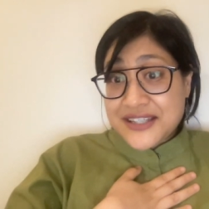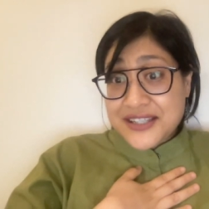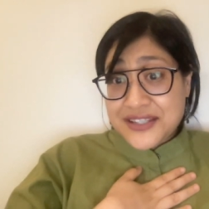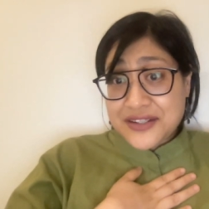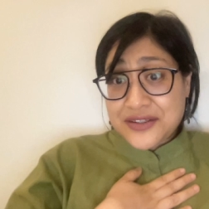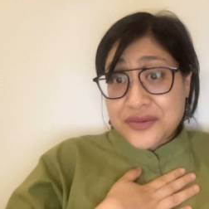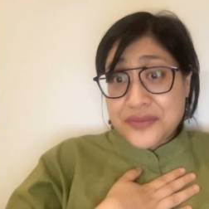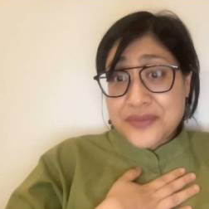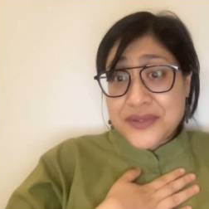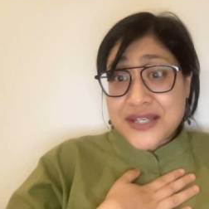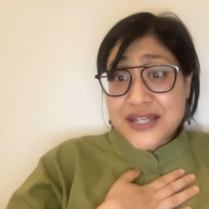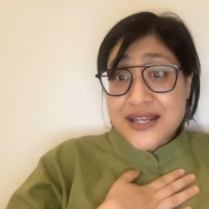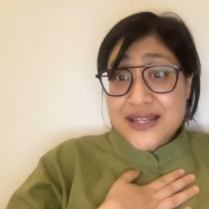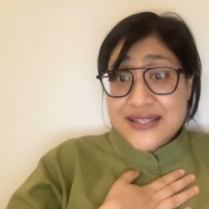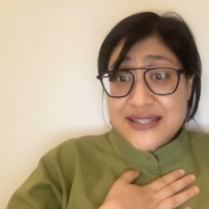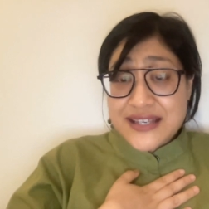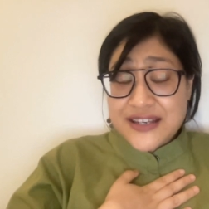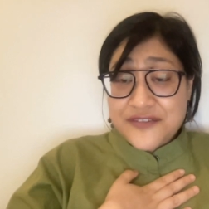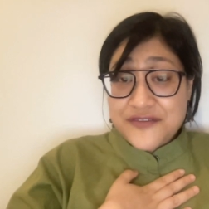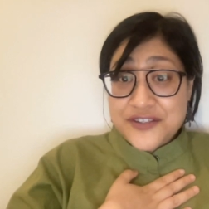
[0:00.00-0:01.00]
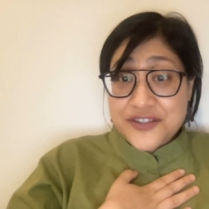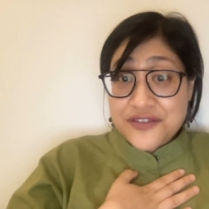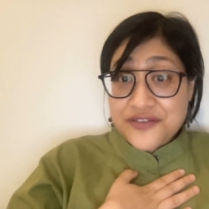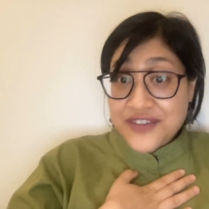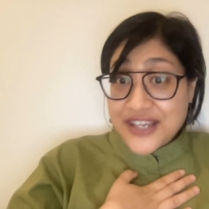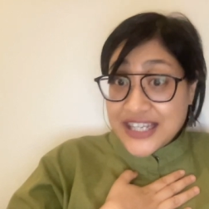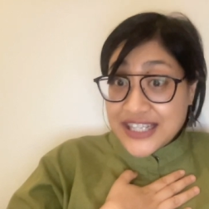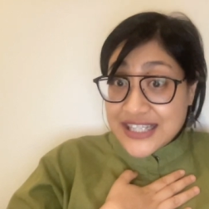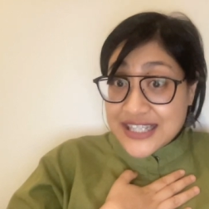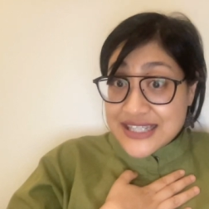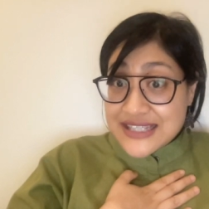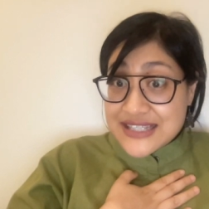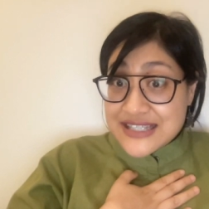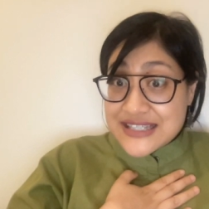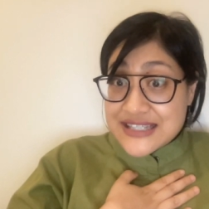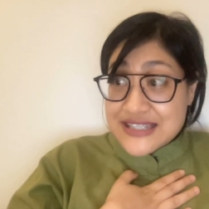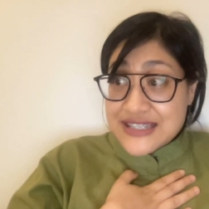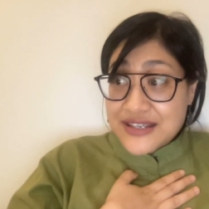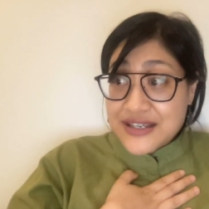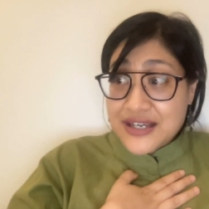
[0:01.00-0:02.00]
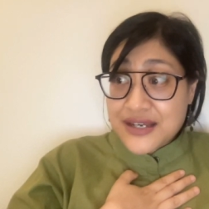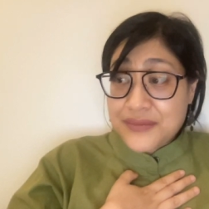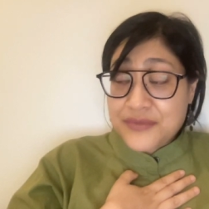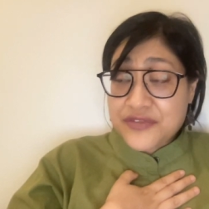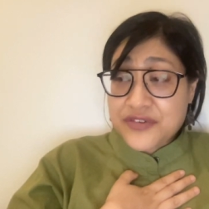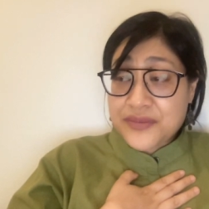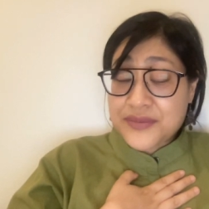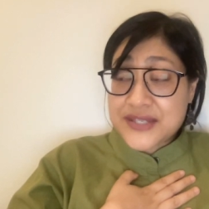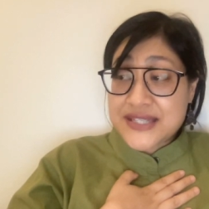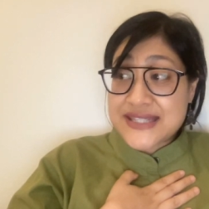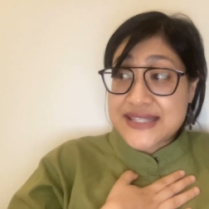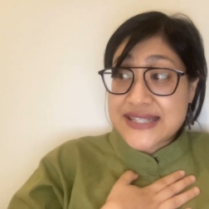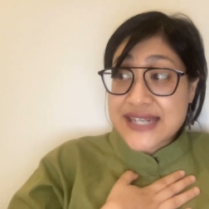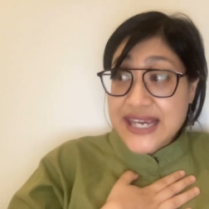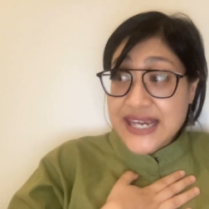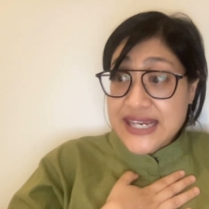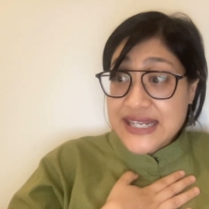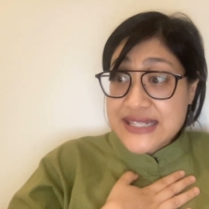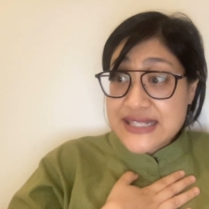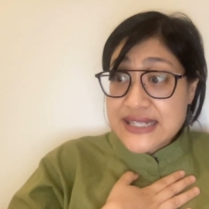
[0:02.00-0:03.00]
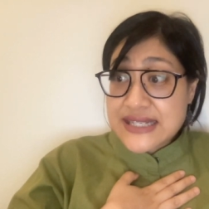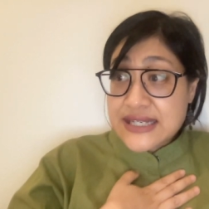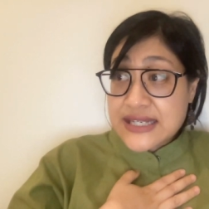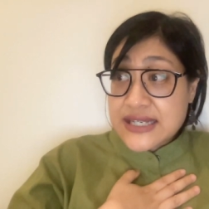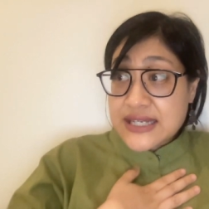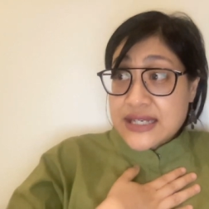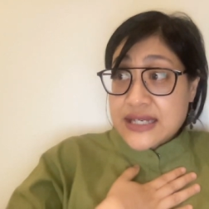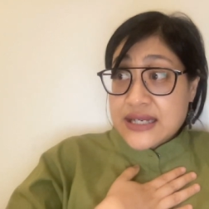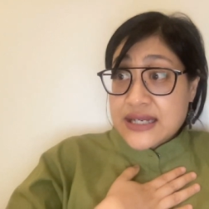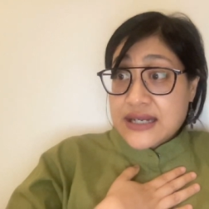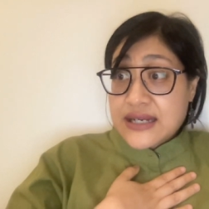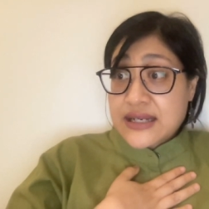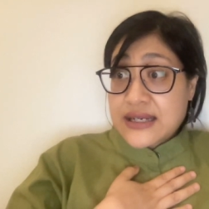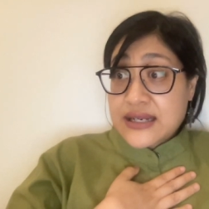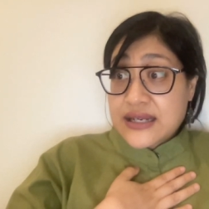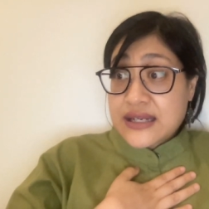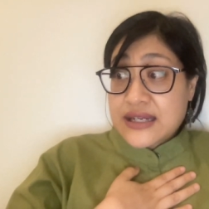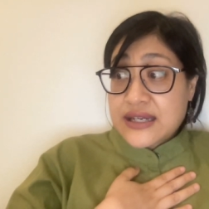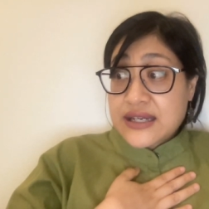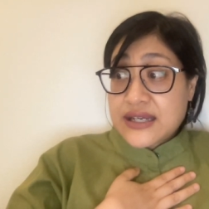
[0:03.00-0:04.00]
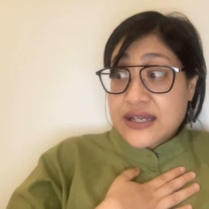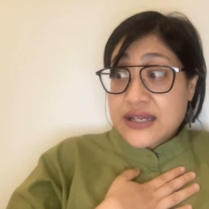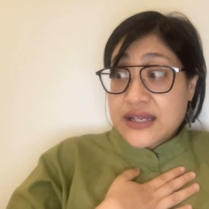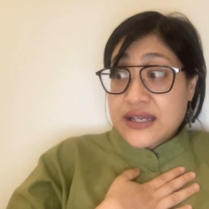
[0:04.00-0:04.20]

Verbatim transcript: you know, because of surveillance um, from the state. Uh,